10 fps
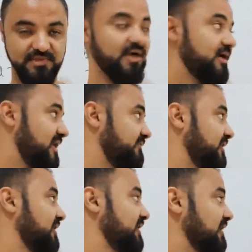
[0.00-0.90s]
Yeah, day
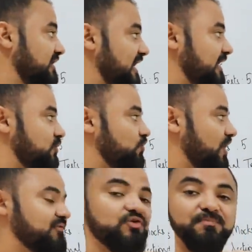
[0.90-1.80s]
one. Day two,
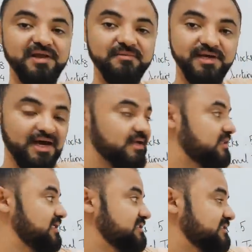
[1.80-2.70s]
I want to pick up the
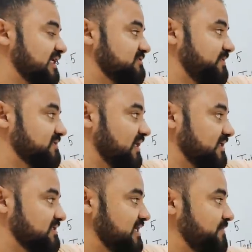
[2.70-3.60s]
RC, science-based
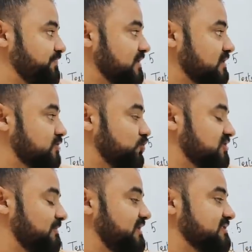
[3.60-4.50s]
RC,
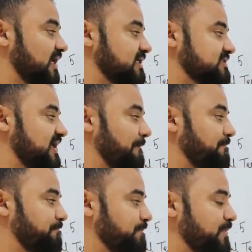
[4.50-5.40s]
social-based
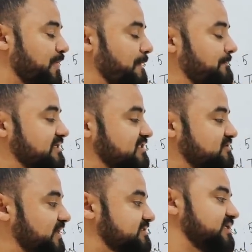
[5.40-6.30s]
RC,
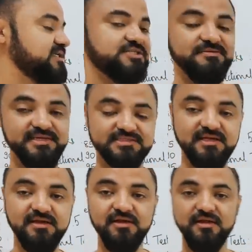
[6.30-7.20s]
business-based and history-based.